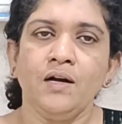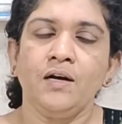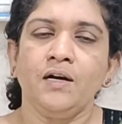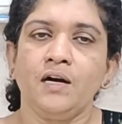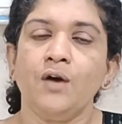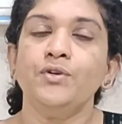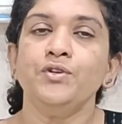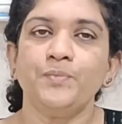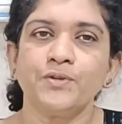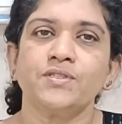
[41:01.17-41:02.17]
how do
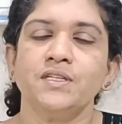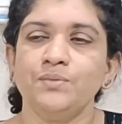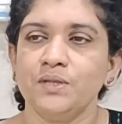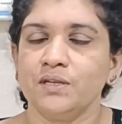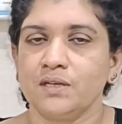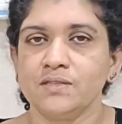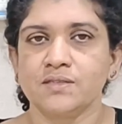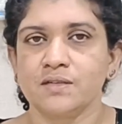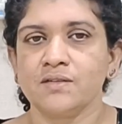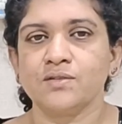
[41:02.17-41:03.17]
you proceed with the
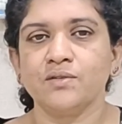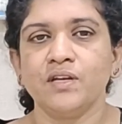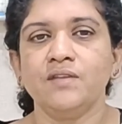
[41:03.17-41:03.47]
case. So